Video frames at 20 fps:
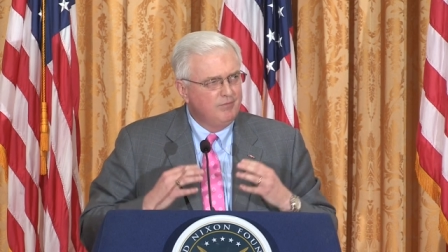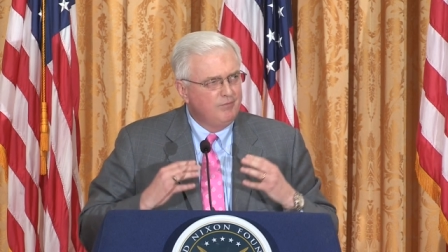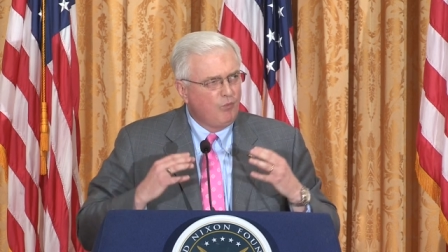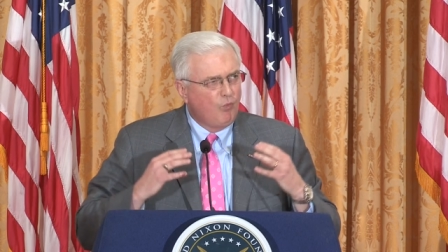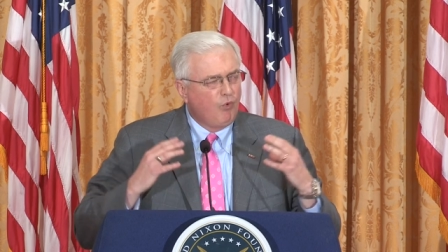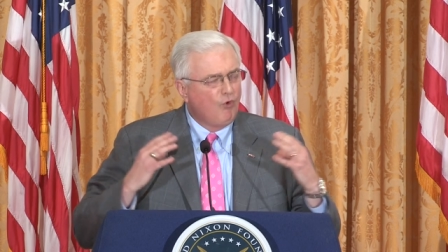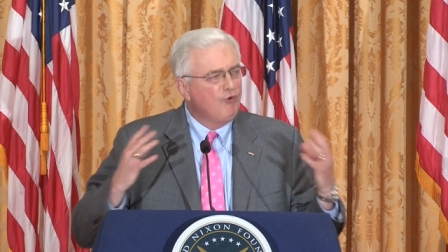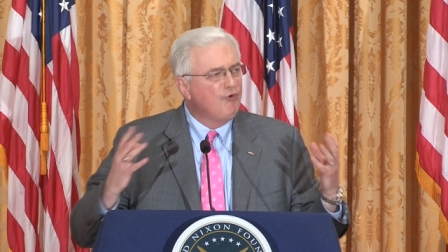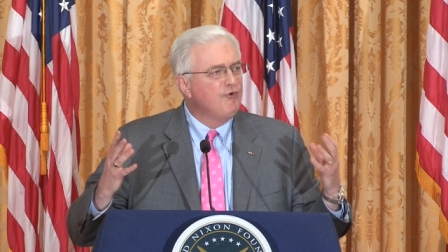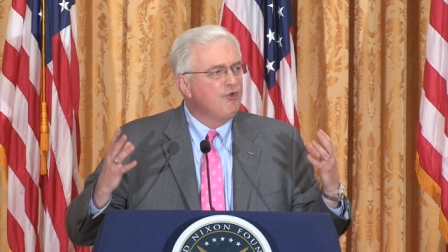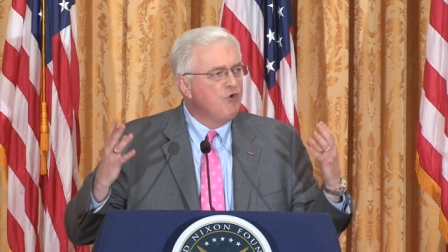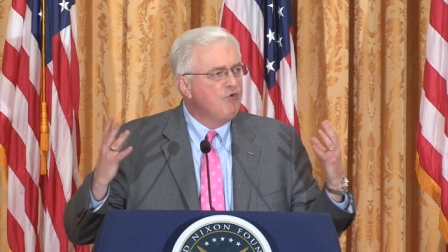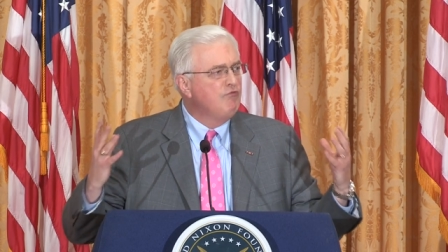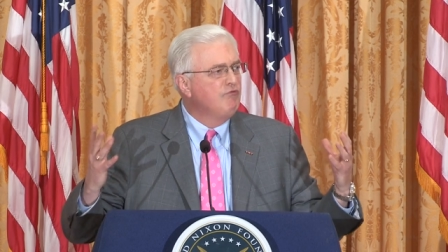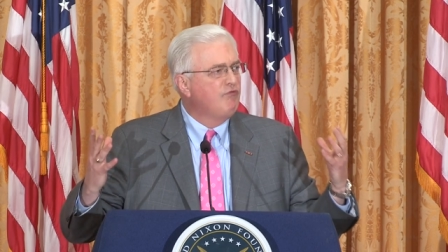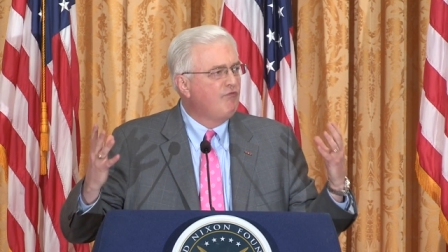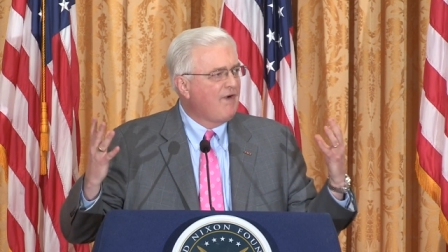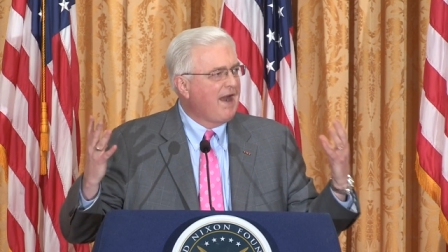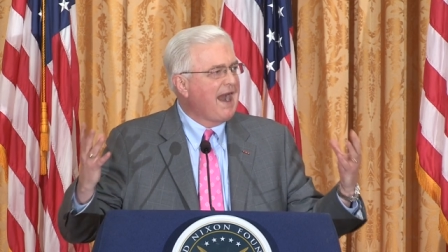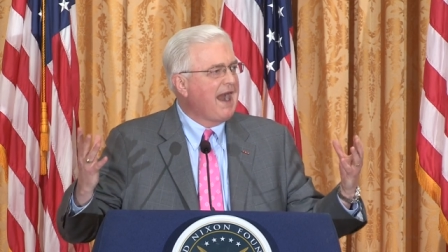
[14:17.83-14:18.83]
world
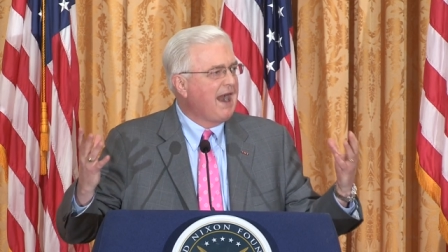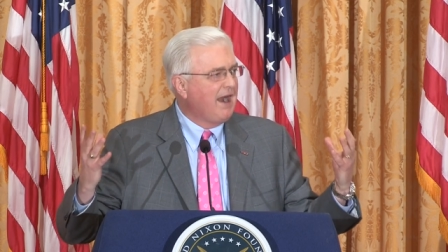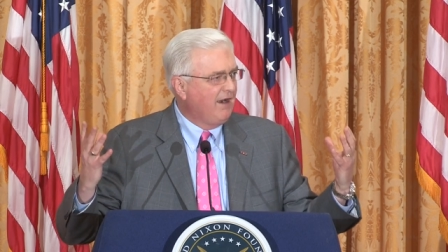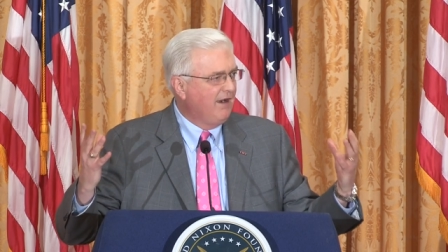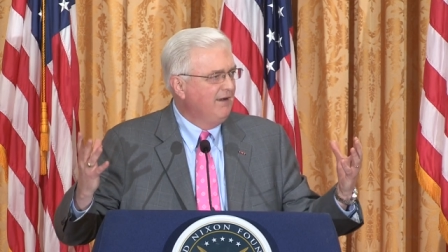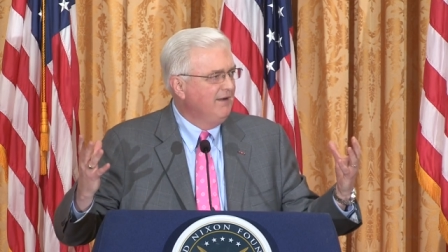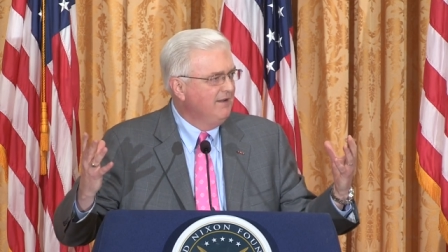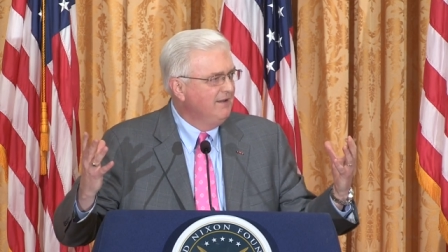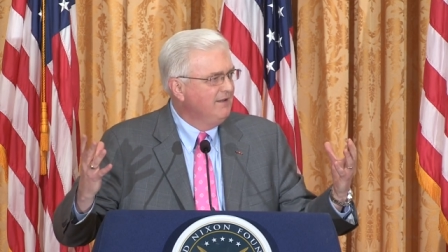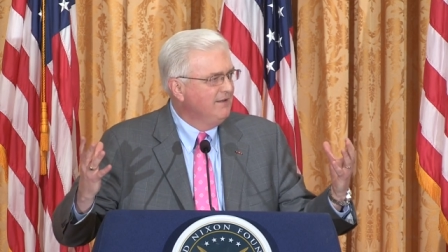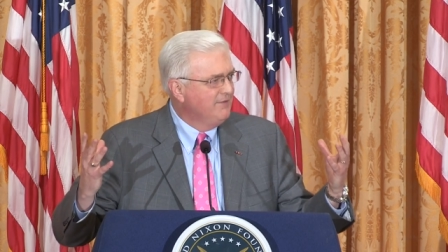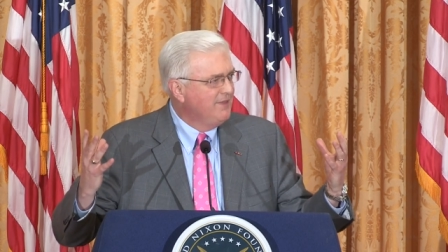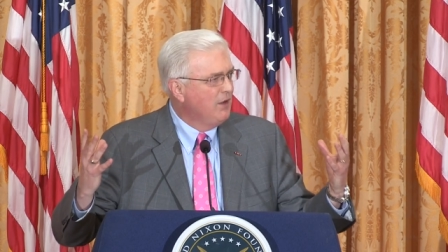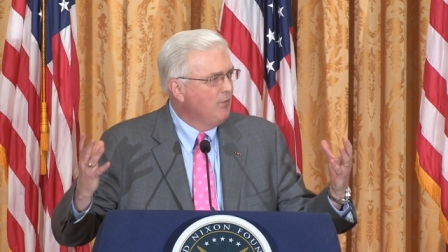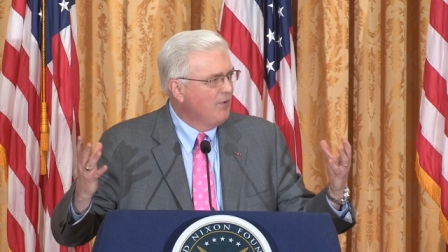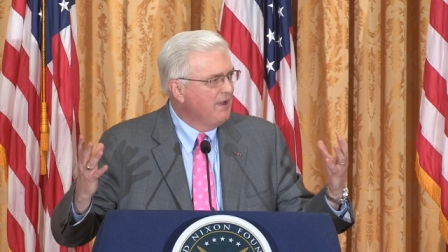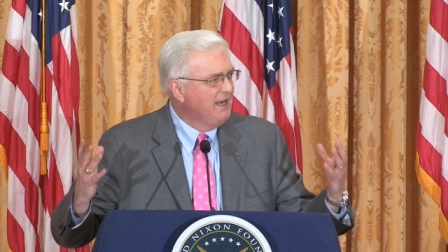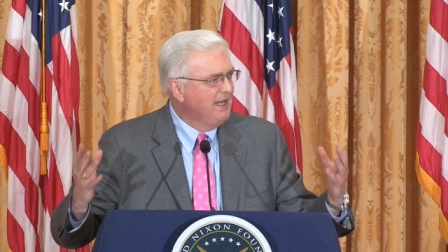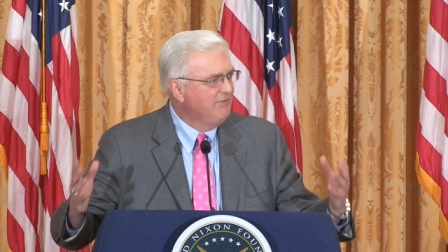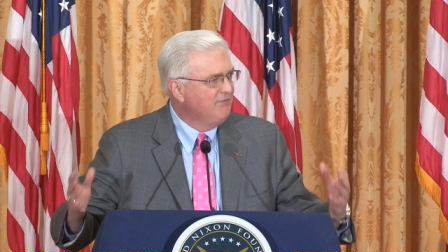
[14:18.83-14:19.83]
on fire
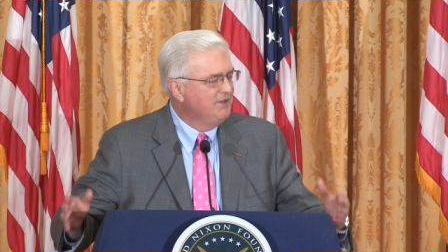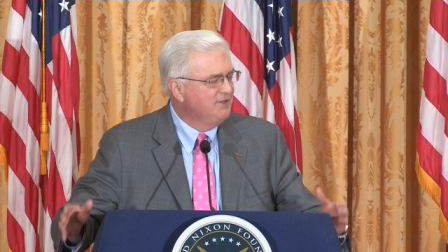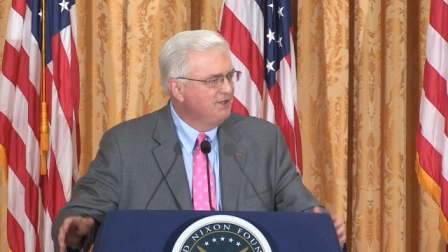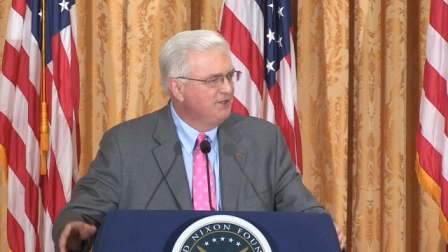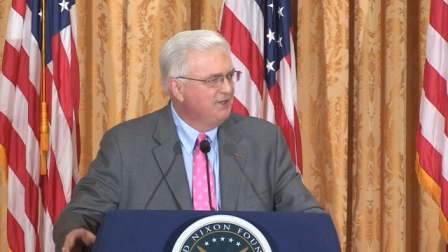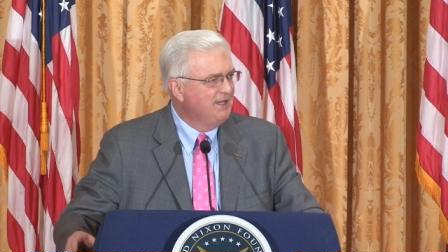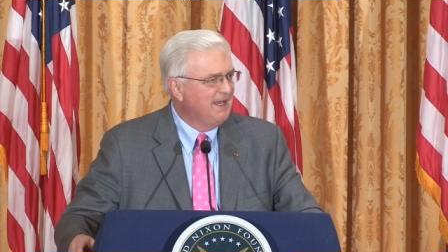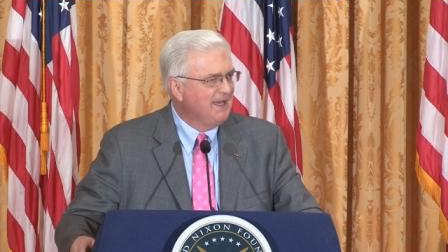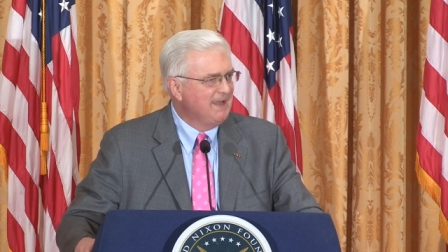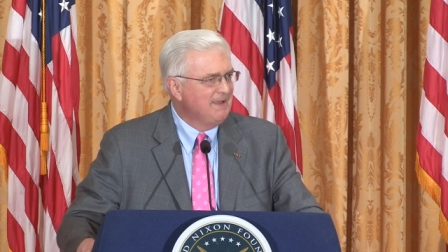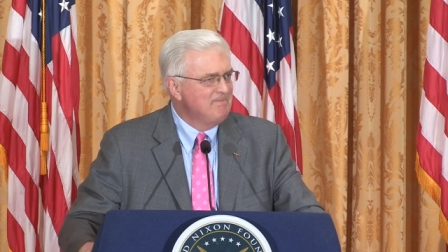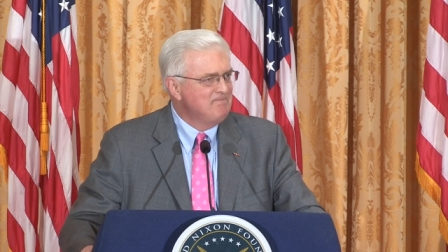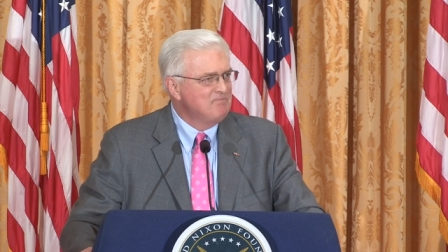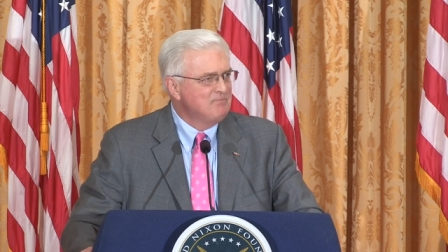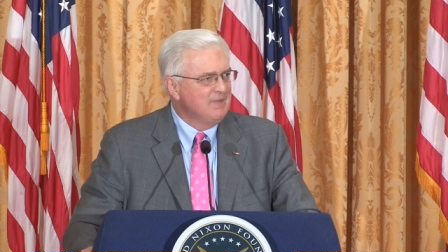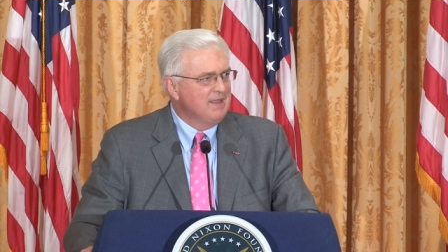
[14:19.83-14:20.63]
that we live in today,